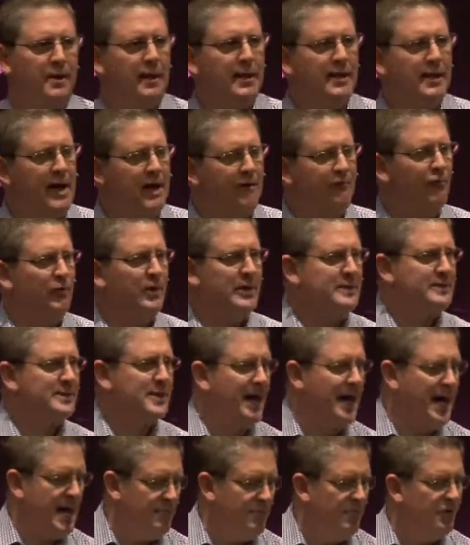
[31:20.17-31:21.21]
And every
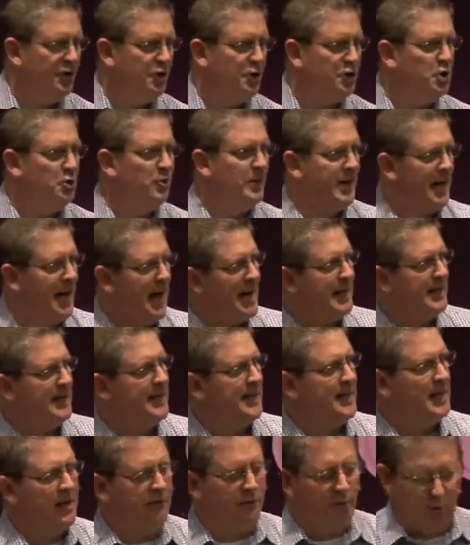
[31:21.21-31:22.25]
time that you and I
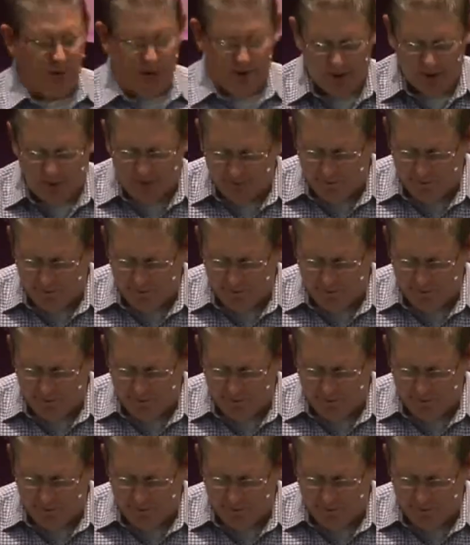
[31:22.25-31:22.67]
give, we're